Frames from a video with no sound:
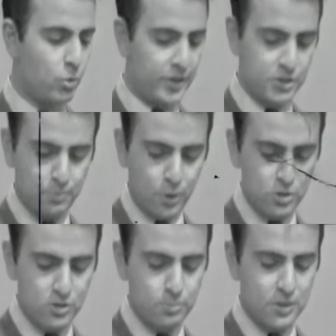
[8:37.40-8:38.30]
way.
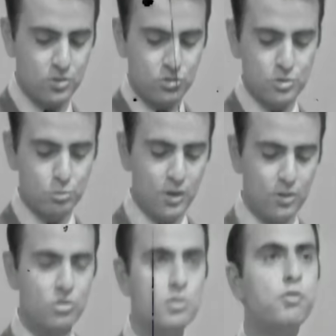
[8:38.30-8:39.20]
Suppose this message is
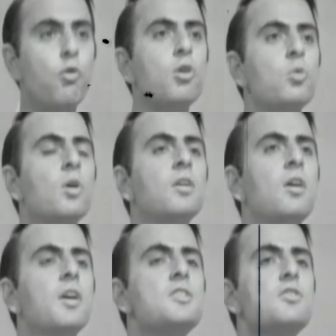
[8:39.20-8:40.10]
arranged as 41
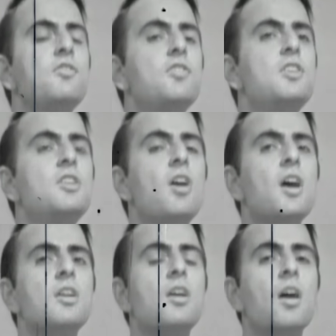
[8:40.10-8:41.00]
lines of
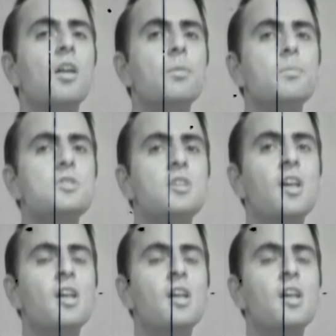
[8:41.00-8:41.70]
59 columns.